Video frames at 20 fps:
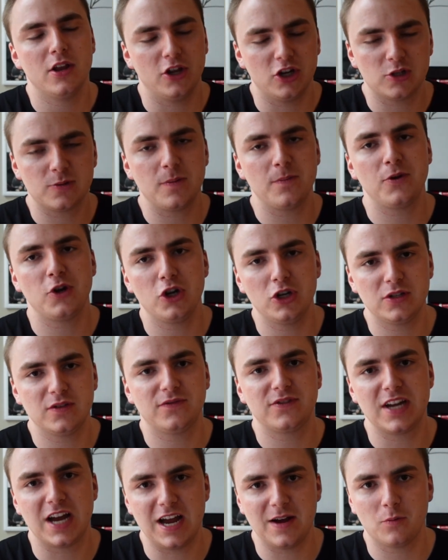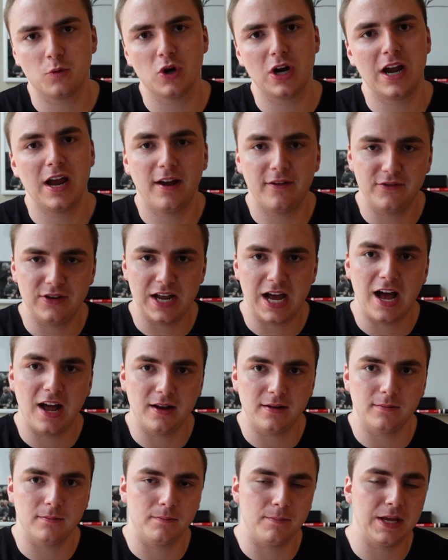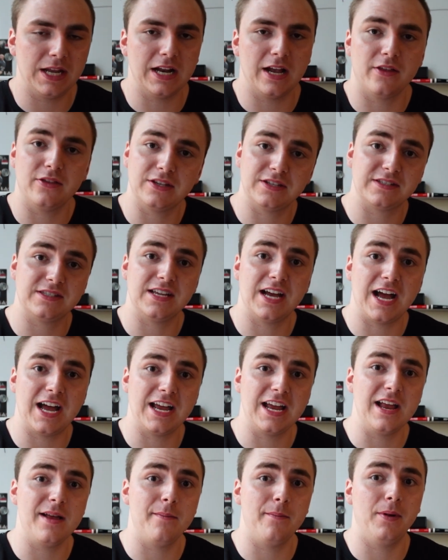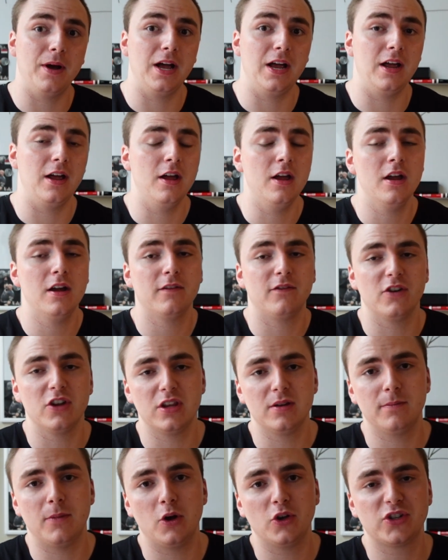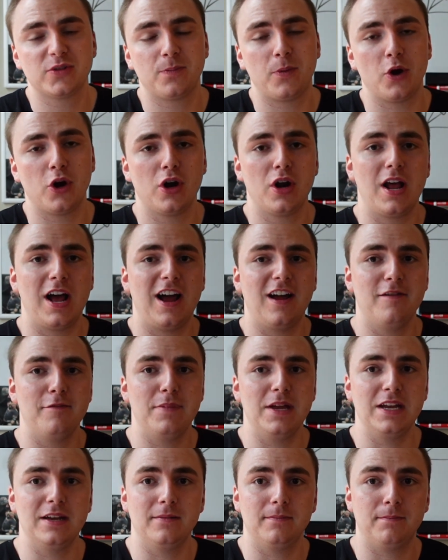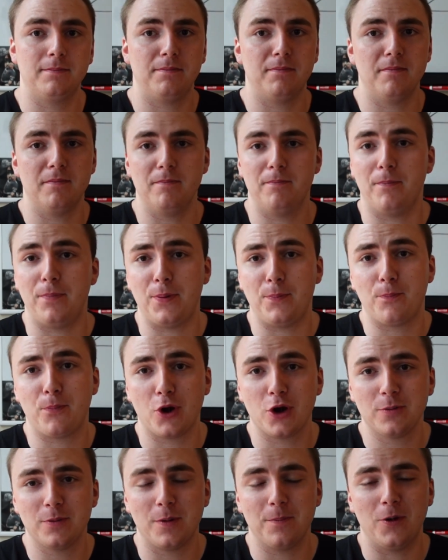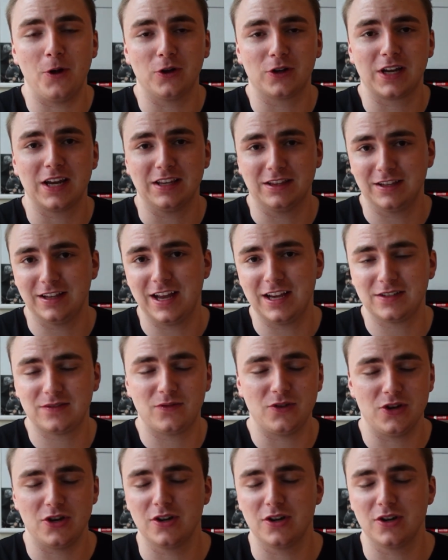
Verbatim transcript: there's been periods of time where I have not been on this diet, but for the most part, I've been perma bulking the last few